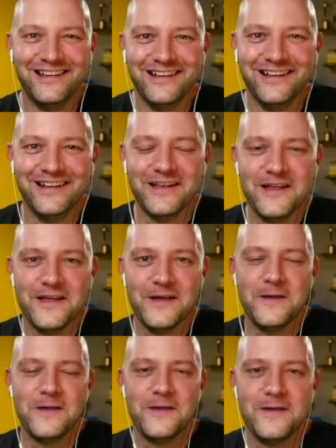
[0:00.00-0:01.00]

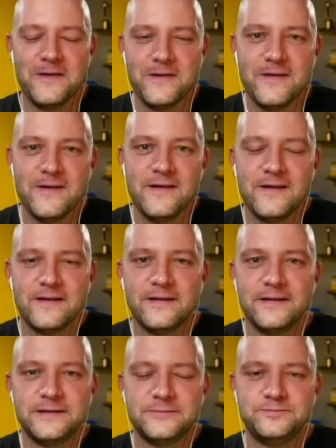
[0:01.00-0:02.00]

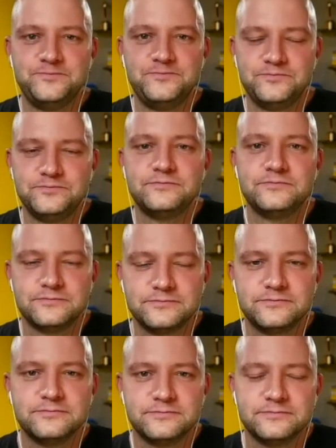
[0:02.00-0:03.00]

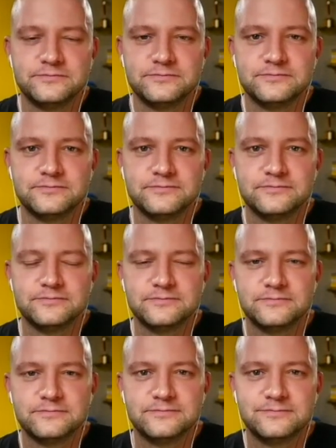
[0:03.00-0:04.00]

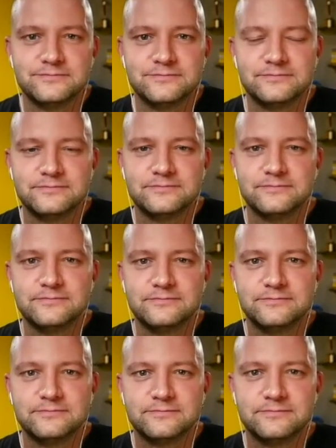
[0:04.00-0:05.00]

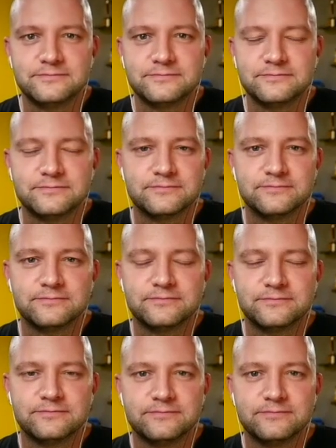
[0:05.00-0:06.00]

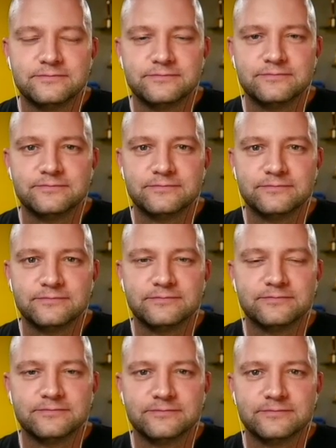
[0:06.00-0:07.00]

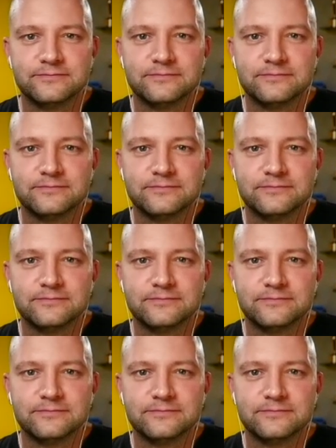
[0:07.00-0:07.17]
The person shown says nothing.